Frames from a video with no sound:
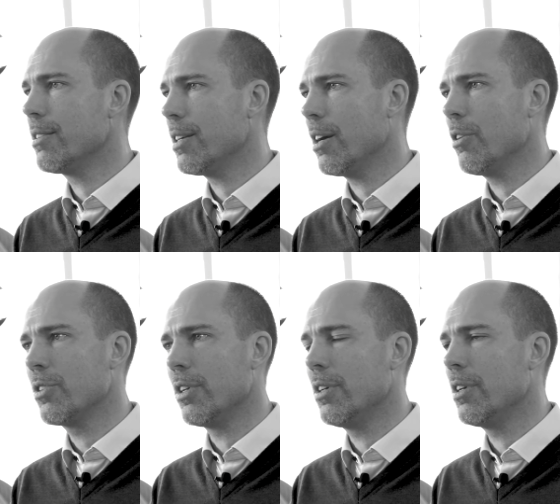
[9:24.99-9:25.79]
Uh,
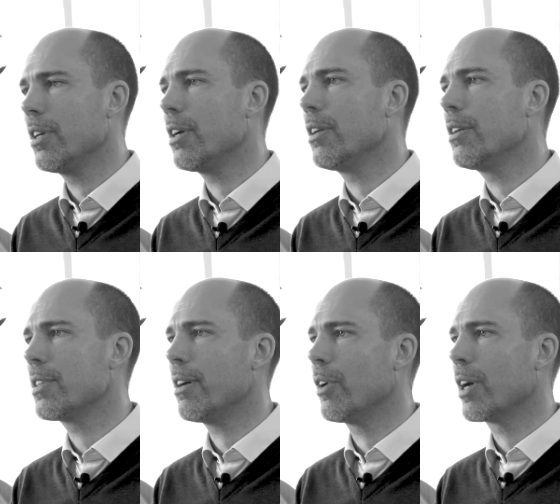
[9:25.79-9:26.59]
CEOs in, in
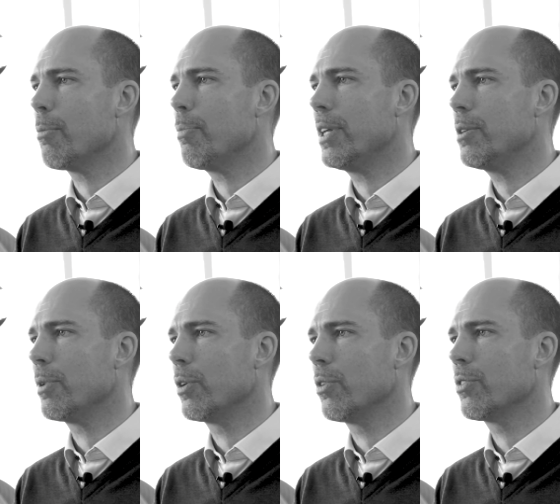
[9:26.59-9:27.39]
several companies,
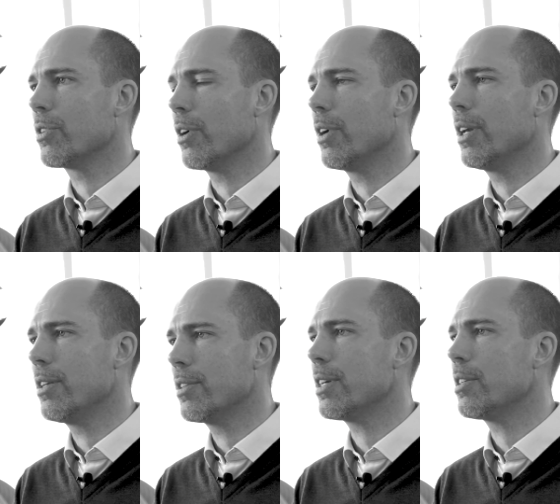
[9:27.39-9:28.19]
but also in,
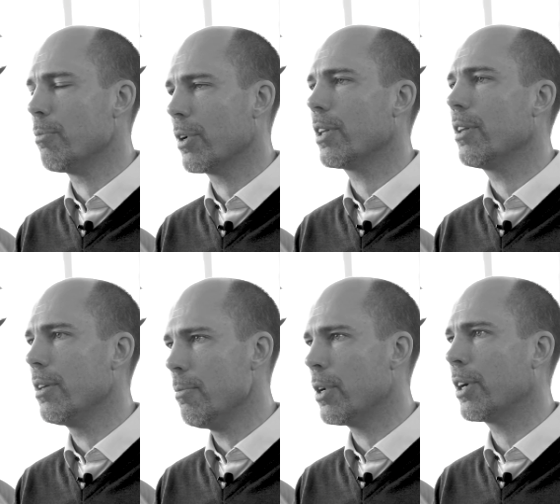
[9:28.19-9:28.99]
in sales and market,
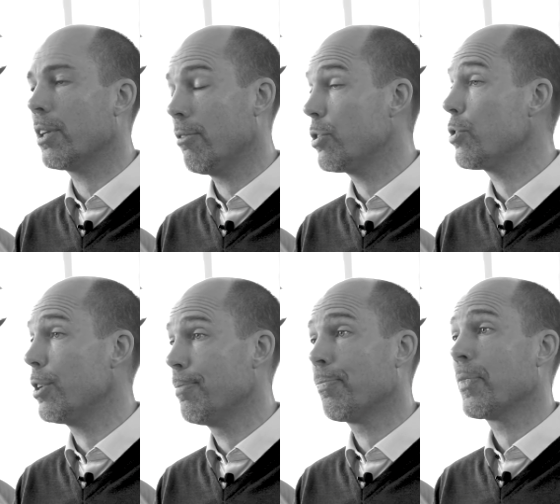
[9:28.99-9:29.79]
marketing for
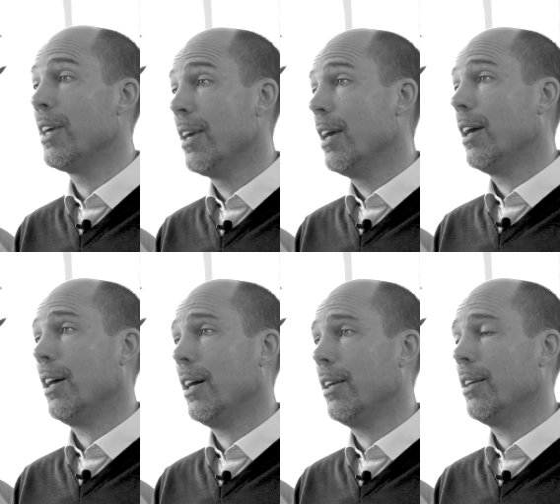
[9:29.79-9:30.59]
sure. Yeah.
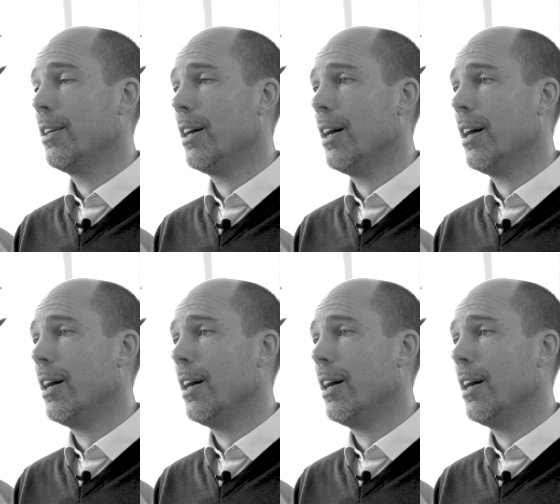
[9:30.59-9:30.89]
And